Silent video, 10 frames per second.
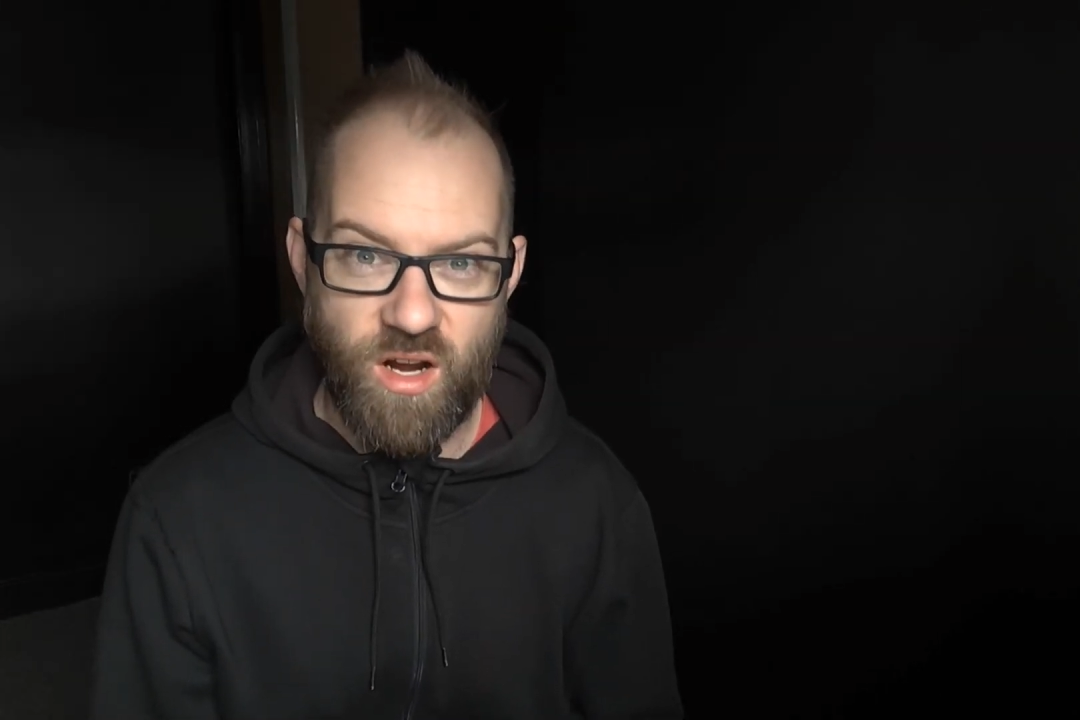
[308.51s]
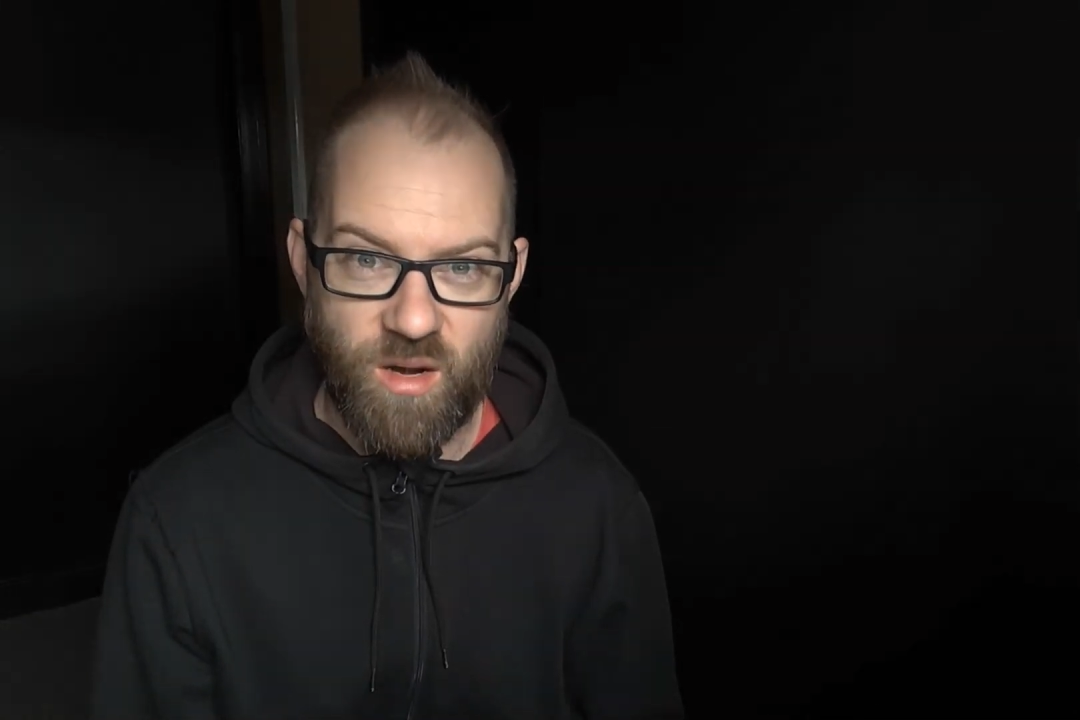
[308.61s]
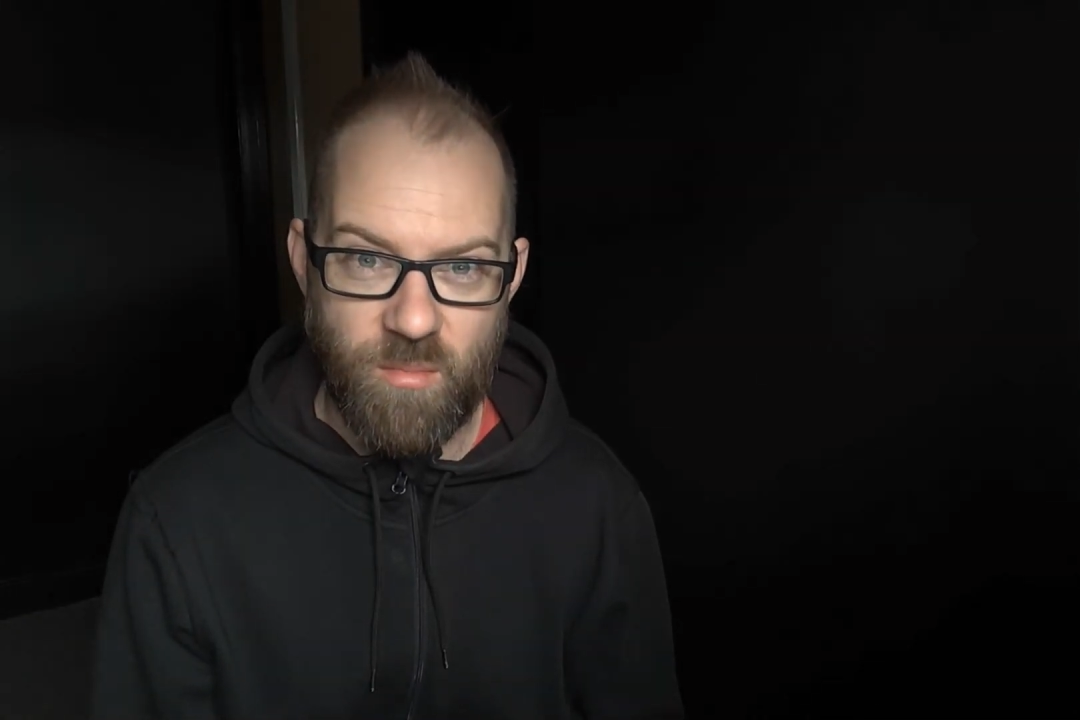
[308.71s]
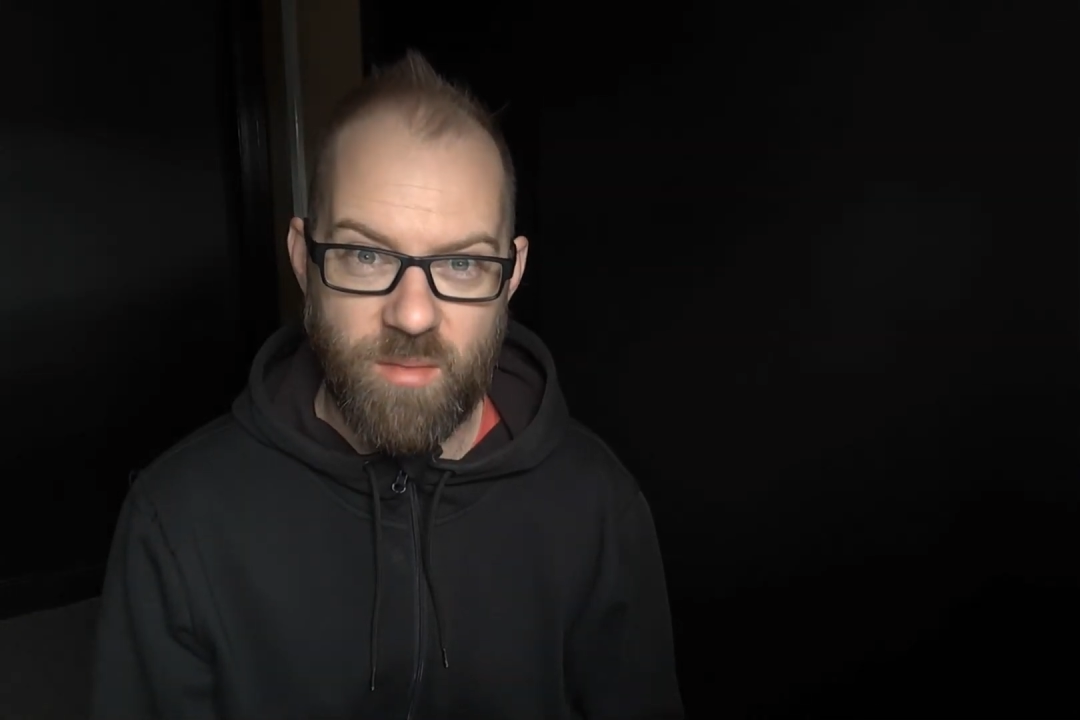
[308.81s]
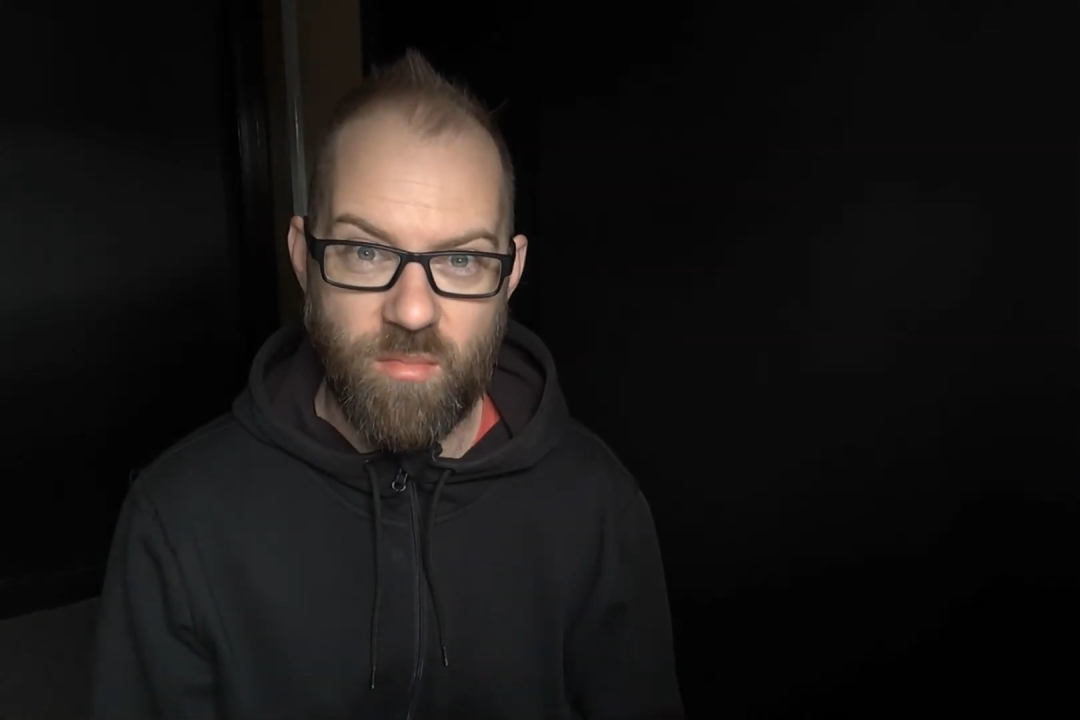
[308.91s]
arm
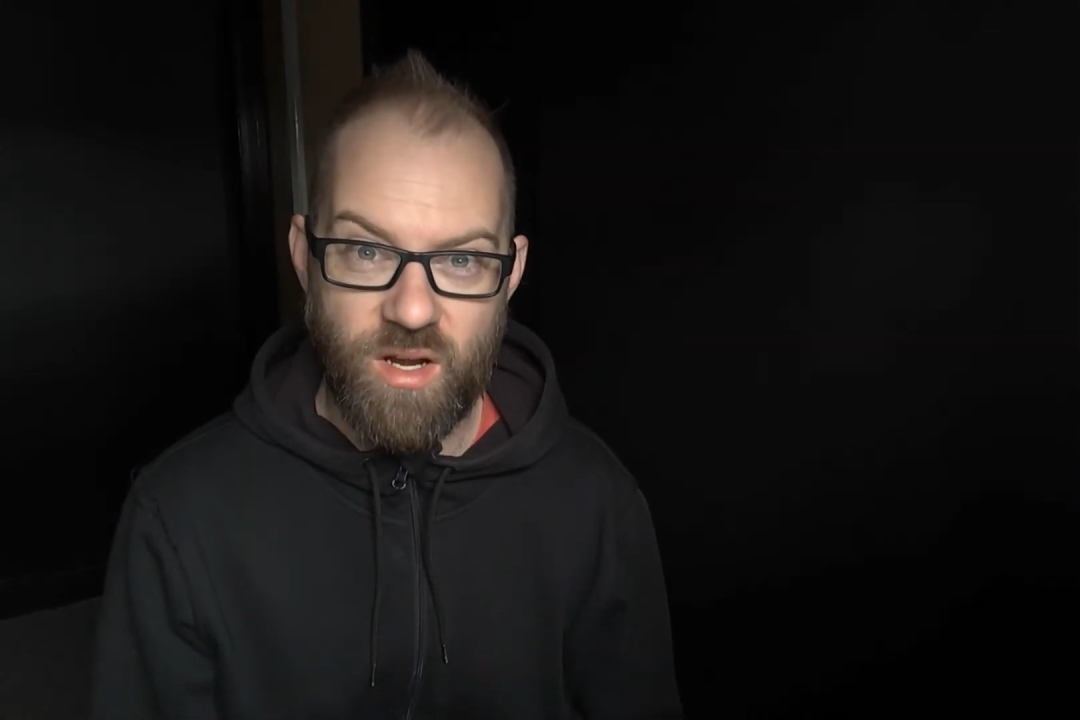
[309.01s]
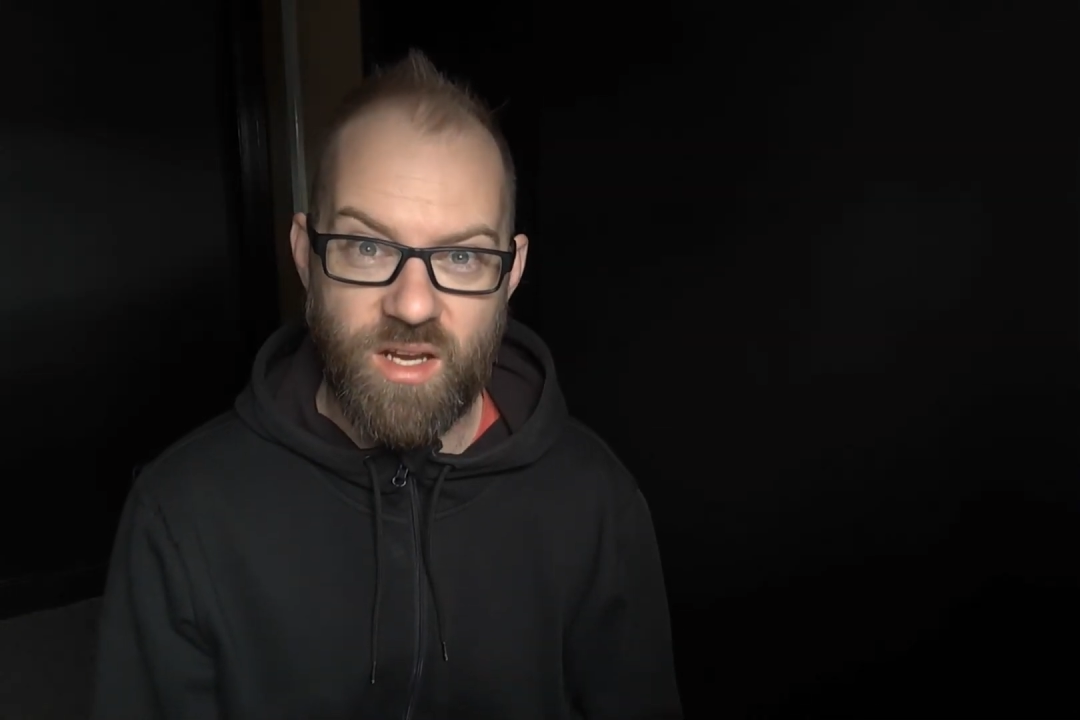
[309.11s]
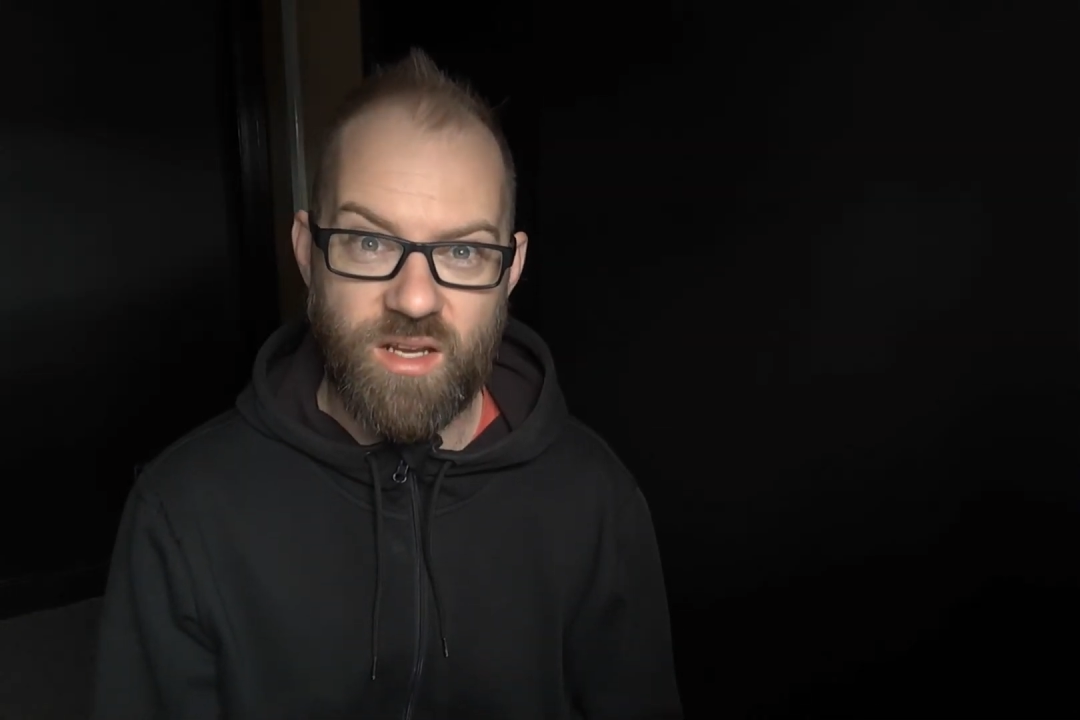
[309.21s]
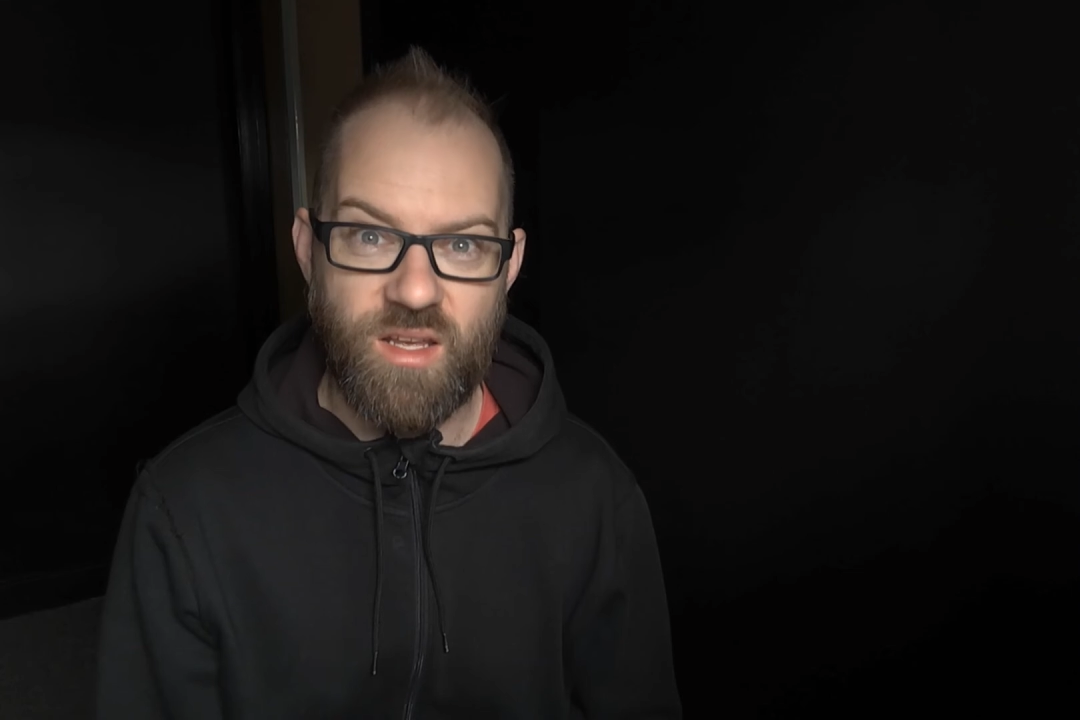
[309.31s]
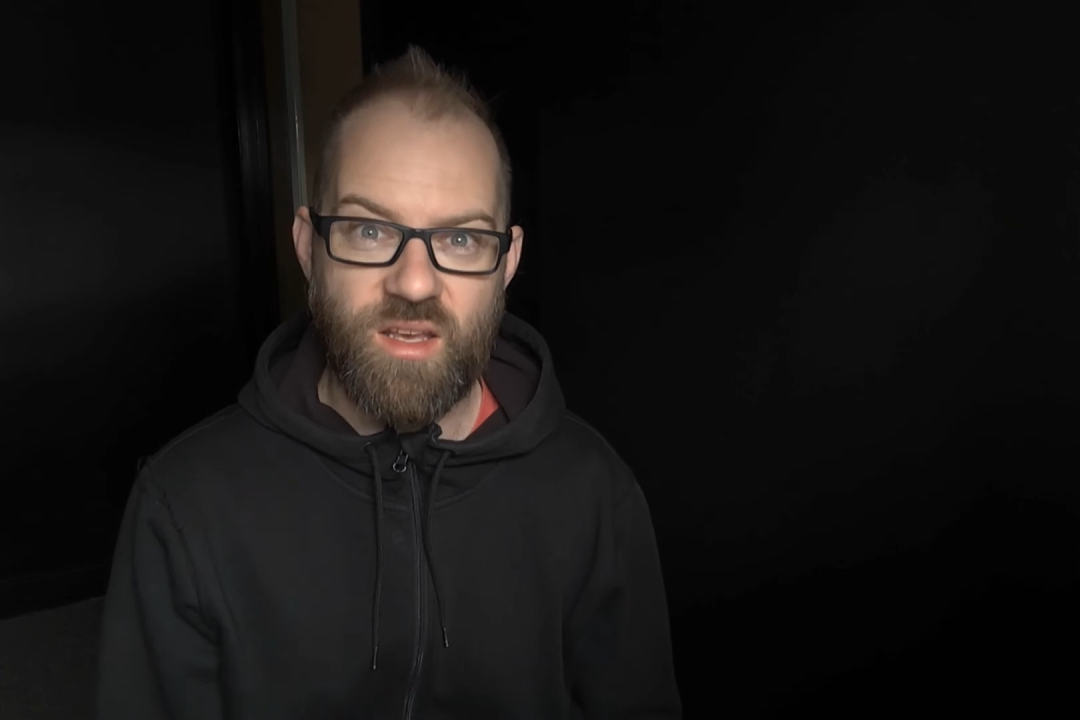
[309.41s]
my brain,